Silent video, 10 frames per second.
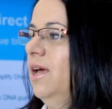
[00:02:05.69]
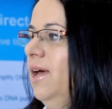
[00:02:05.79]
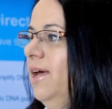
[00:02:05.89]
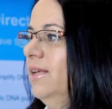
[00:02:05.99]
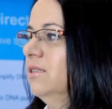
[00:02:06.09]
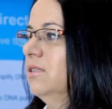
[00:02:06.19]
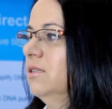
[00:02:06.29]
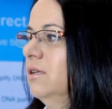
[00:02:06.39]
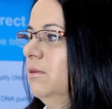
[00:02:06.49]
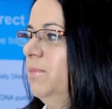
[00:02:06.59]
and
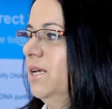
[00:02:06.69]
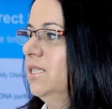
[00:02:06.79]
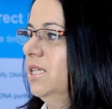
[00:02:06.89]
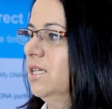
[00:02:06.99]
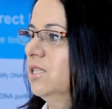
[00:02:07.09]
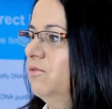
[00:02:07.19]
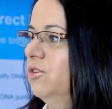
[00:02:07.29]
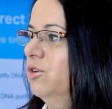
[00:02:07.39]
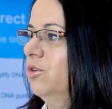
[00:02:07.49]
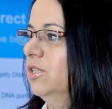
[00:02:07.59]
uh, plastics
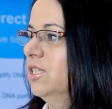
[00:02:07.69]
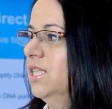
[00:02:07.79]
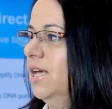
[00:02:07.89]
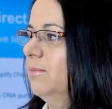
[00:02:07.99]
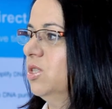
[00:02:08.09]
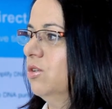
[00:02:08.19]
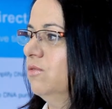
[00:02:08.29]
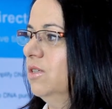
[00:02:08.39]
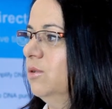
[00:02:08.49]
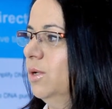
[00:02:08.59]
for all the steps
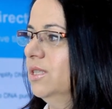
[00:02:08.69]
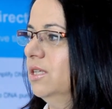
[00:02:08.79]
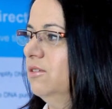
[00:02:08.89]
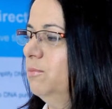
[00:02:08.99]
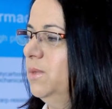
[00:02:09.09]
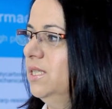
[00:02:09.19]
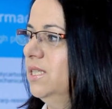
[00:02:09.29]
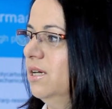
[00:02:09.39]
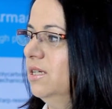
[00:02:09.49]
of the quantitative PCR